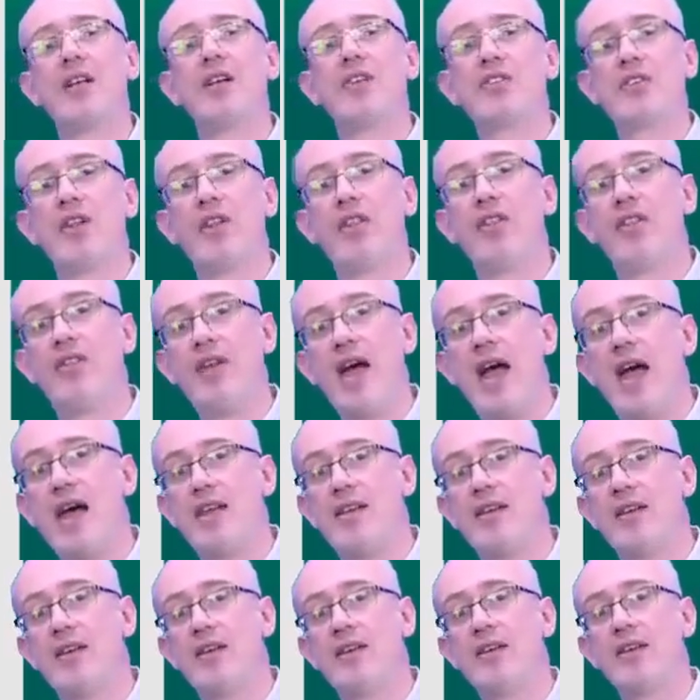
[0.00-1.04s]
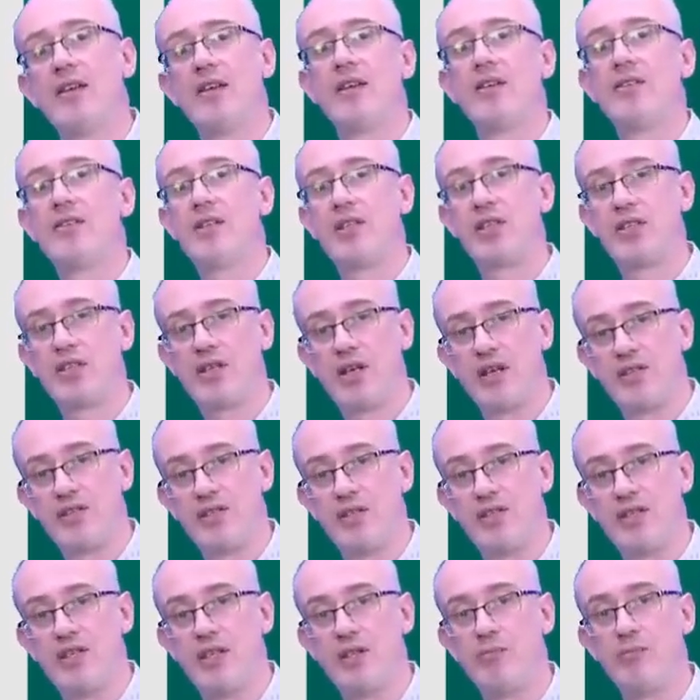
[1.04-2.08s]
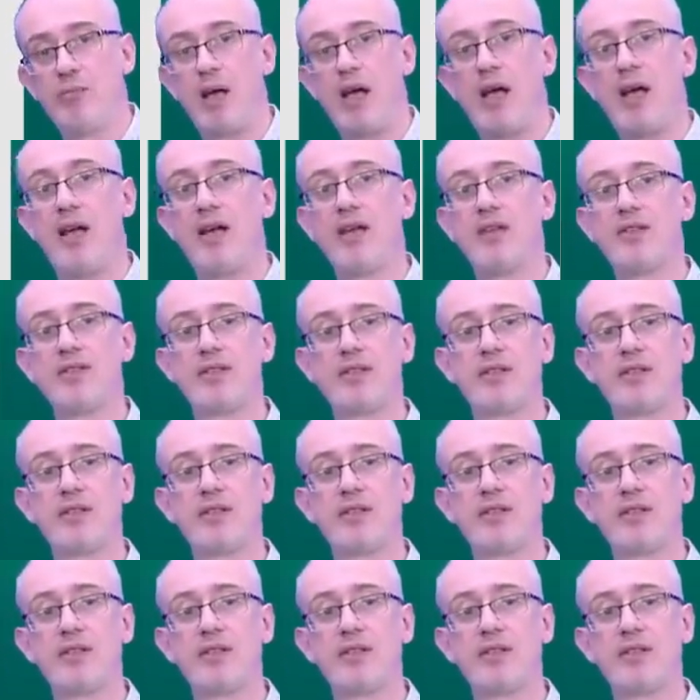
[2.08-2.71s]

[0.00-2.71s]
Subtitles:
to then discuss it in pairs.